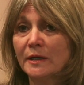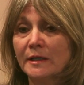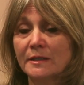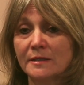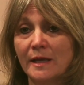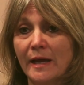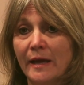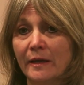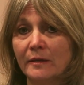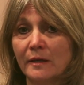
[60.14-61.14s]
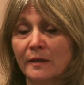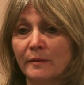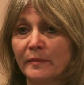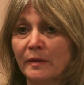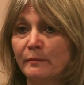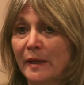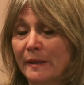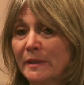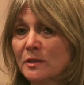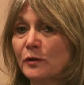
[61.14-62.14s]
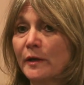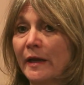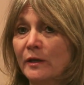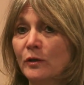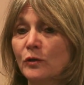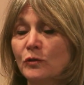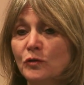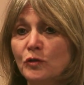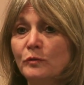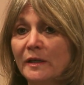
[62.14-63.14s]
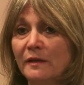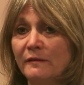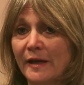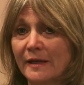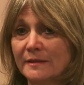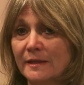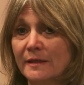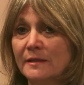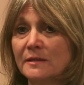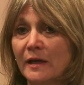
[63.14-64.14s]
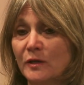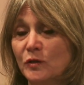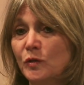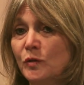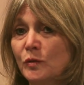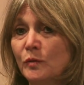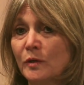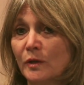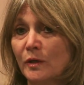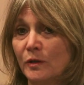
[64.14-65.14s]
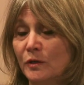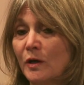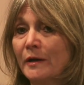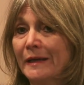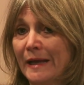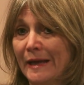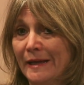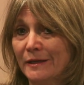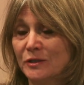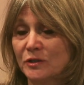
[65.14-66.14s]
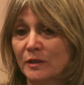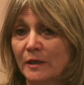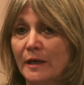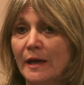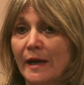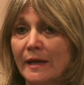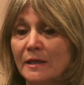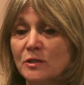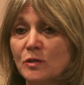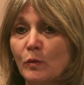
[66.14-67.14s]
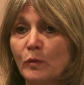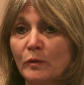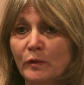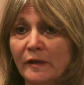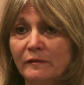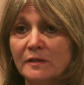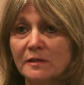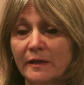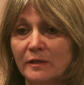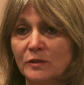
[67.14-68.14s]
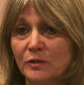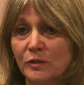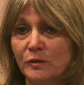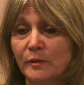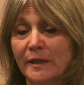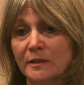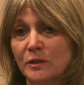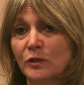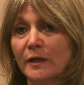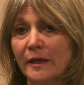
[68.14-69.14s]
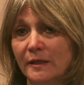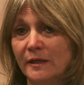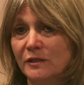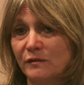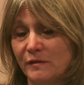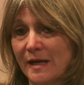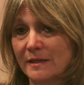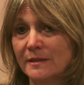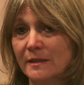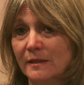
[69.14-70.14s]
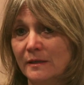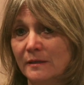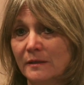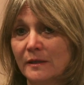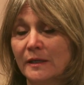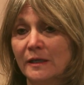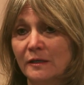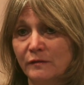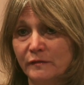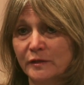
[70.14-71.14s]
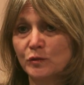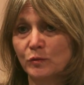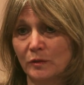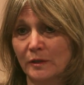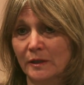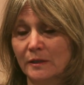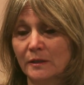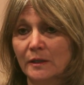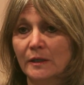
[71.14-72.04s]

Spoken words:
is that babies are getting too many vaccines at too young an age. And so what we've decided to do is look at each vaccine individually